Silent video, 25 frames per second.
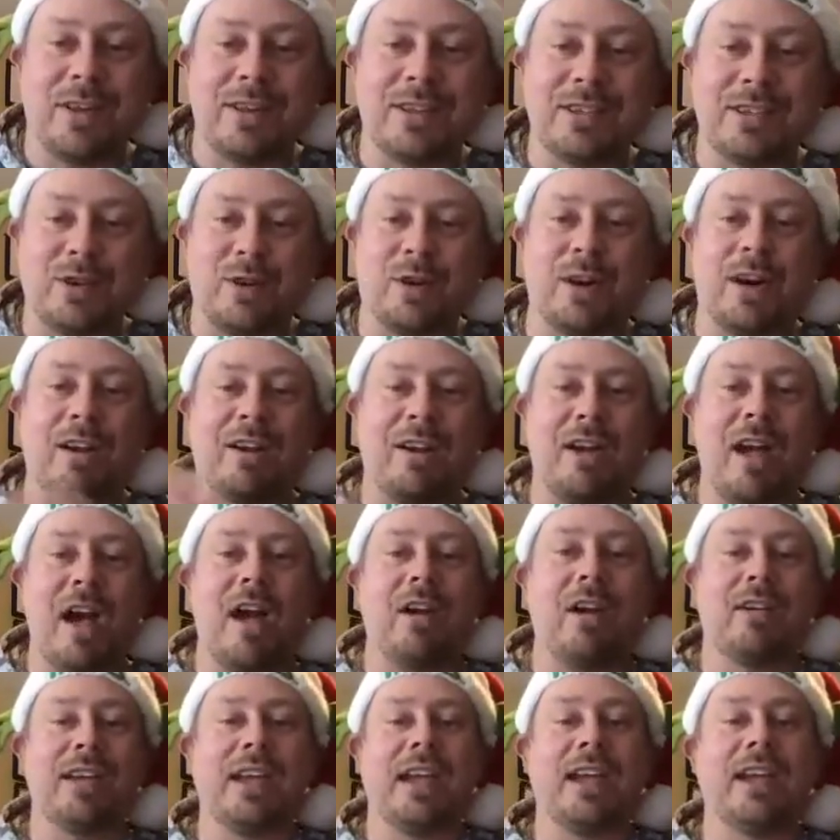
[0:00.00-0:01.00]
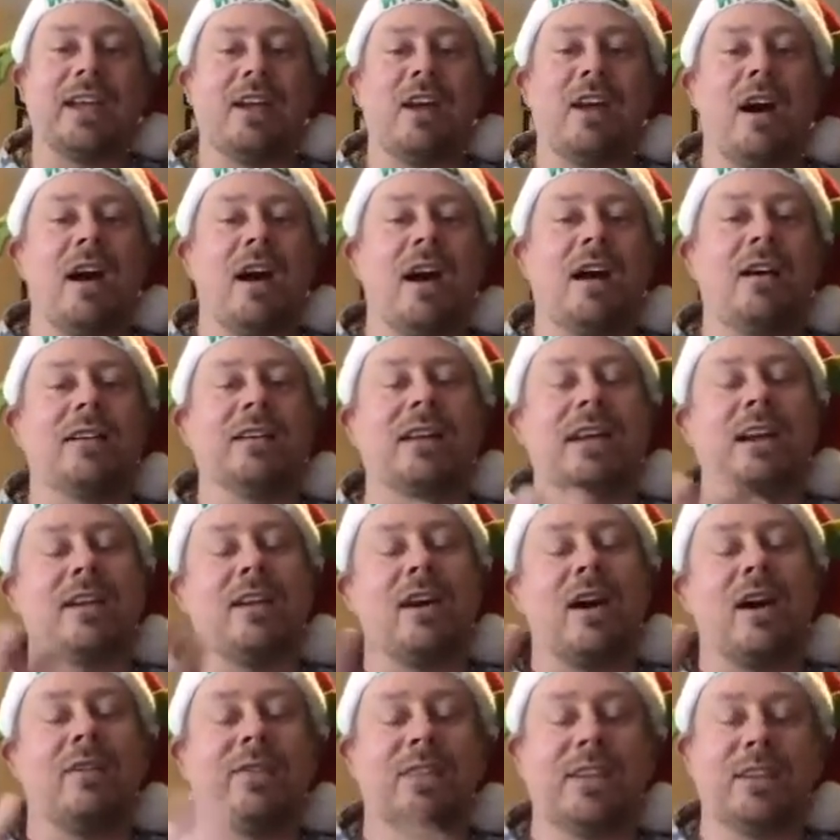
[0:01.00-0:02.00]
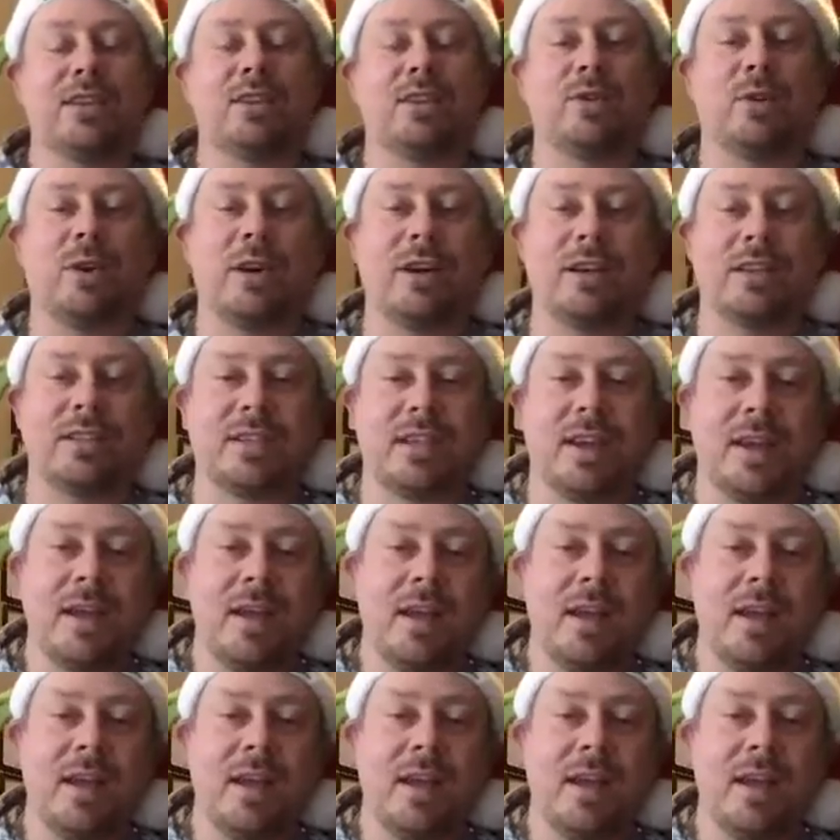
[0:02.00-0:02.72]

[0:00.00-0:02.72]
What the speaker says: story. I'll kick it off. I'll kick off these stories.